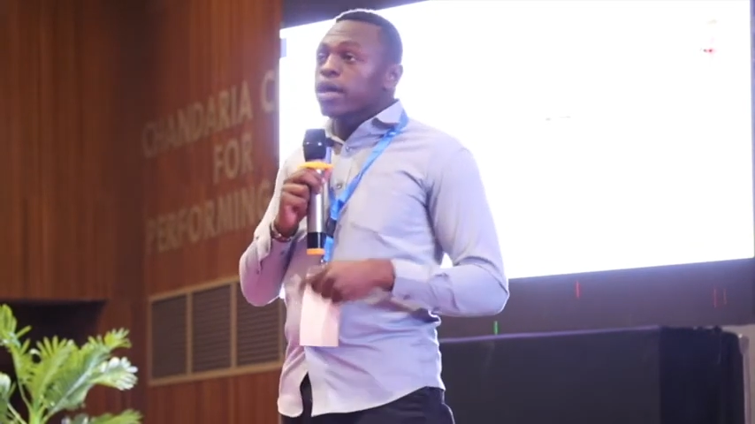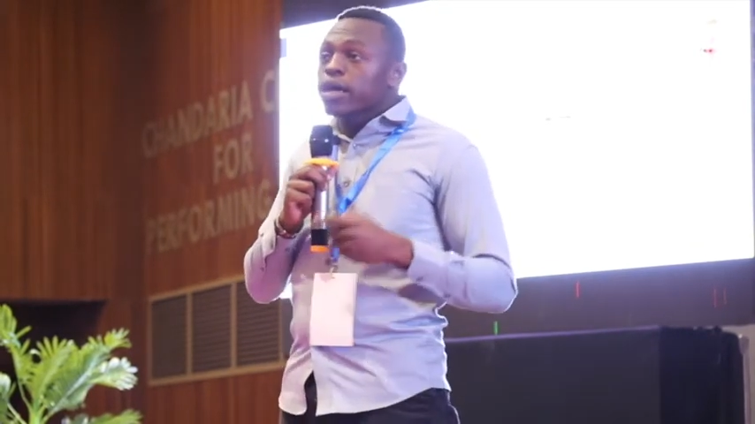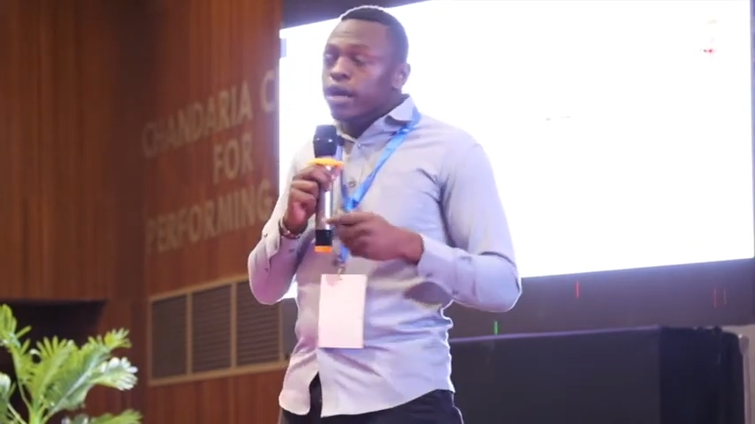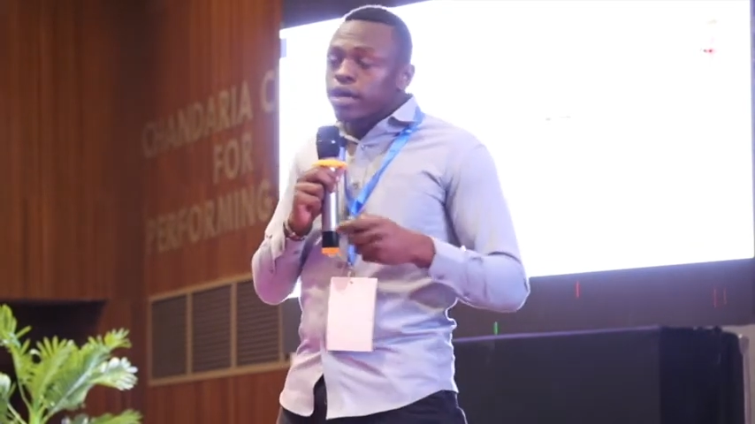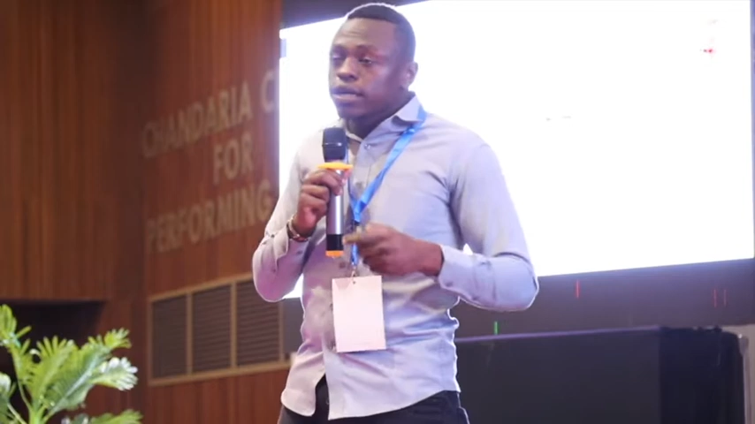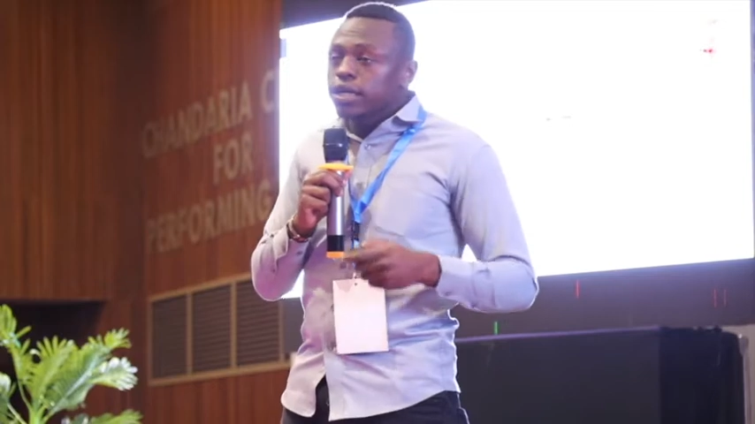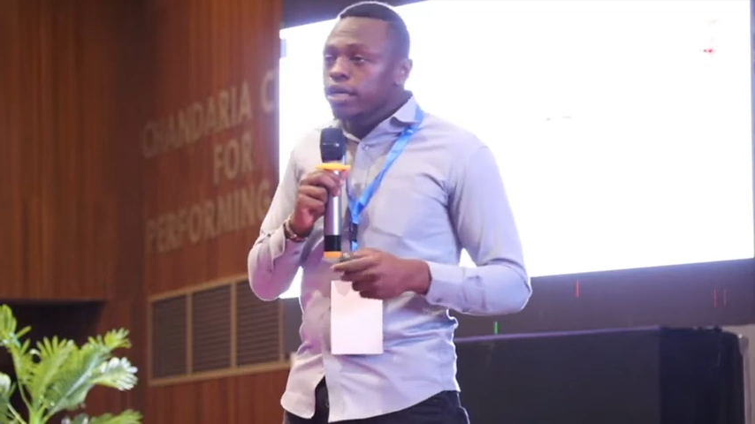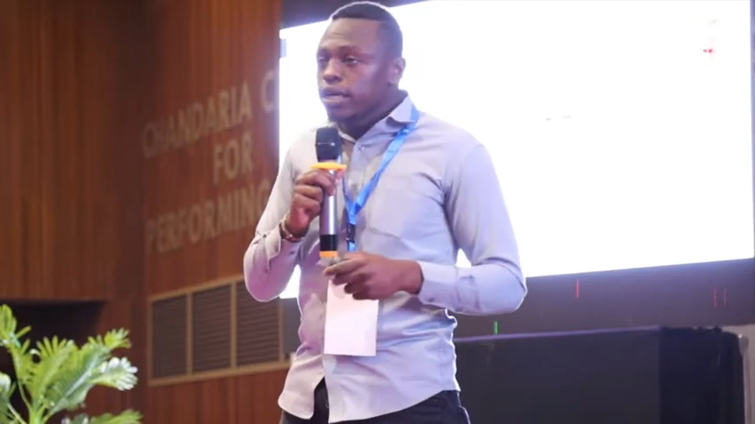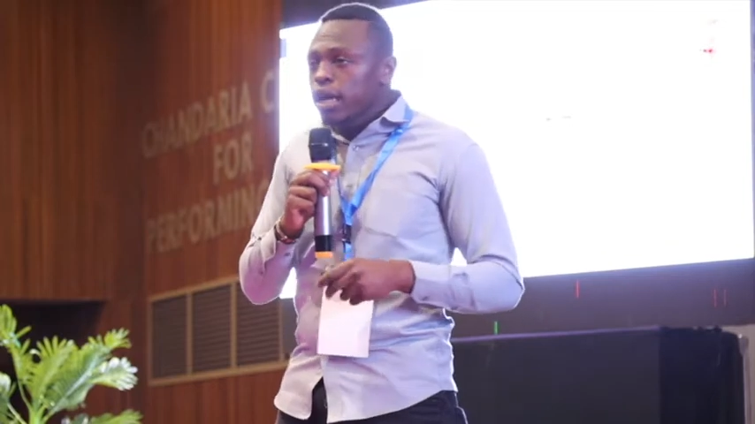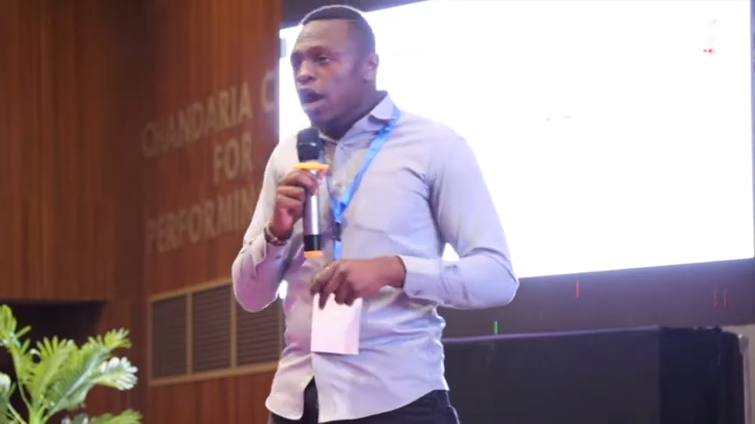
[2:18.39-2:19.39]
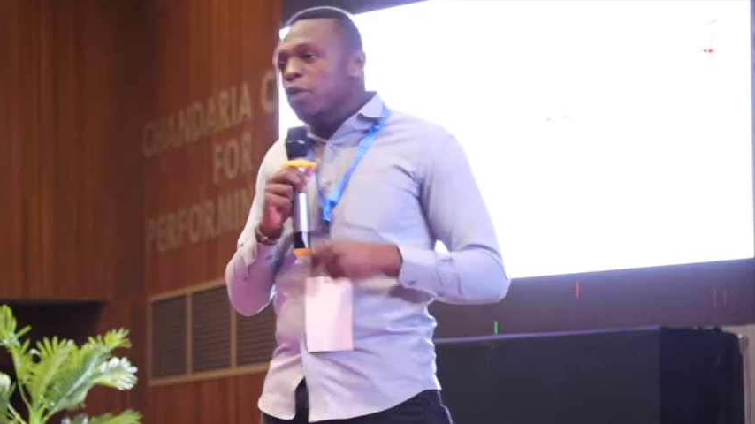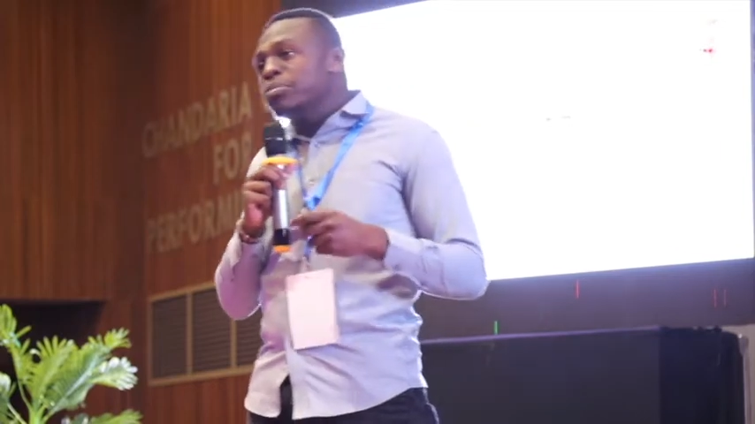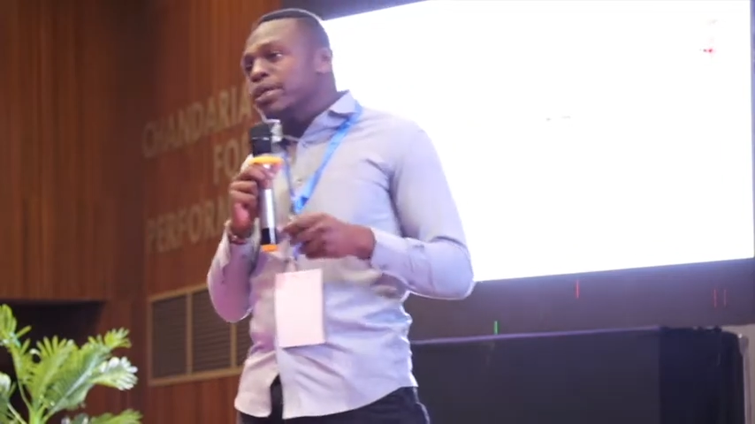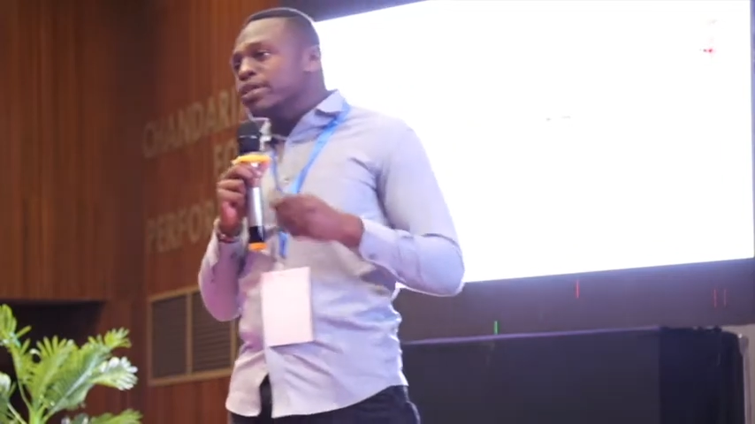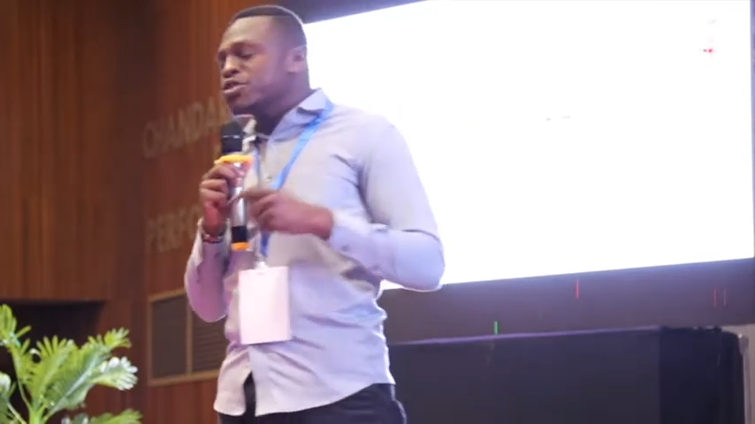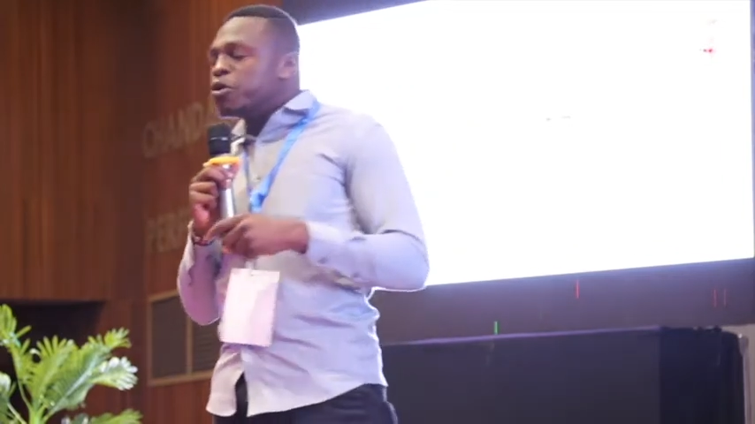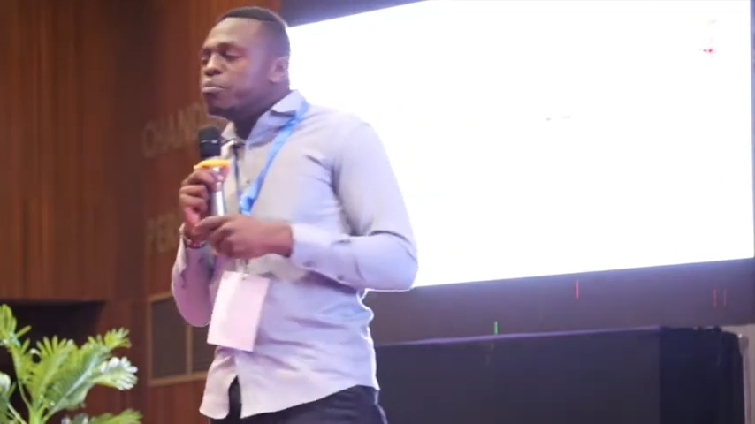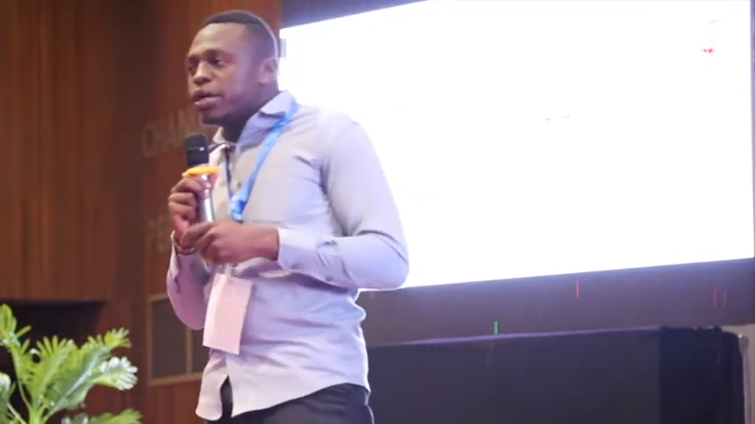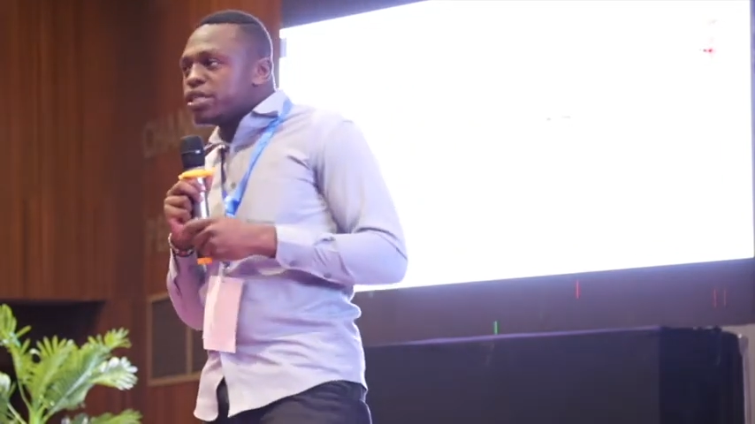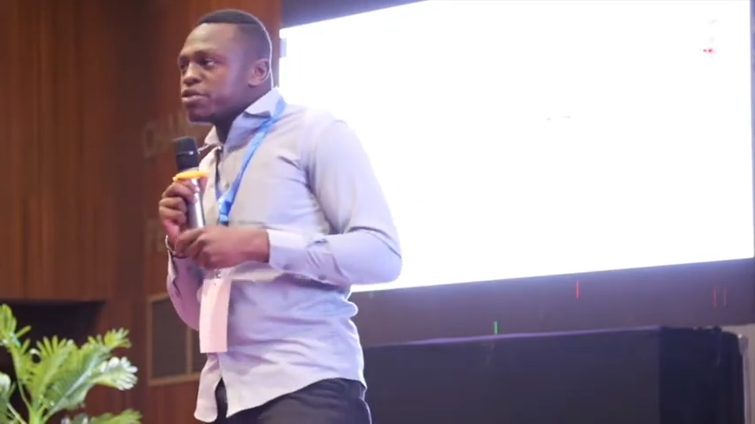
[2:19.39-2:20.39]
Currently, our biggest
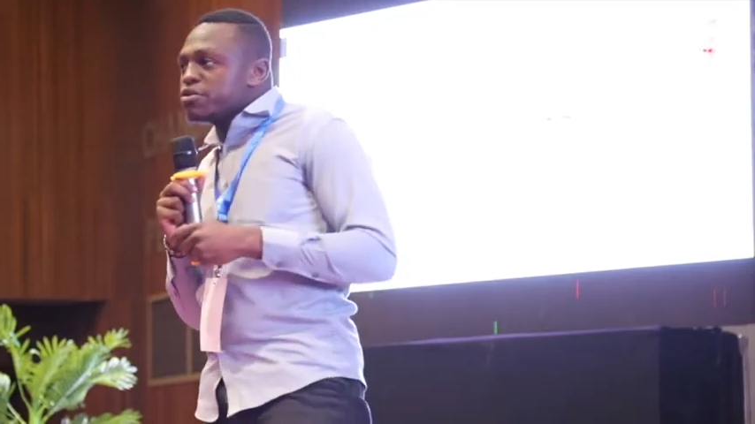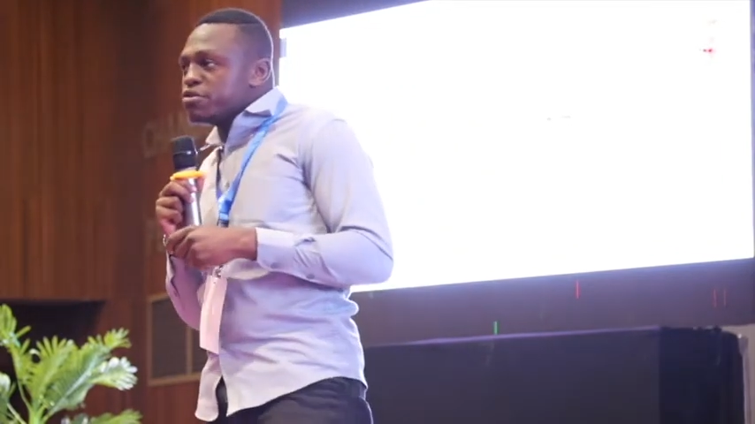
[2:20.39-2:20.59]
competitive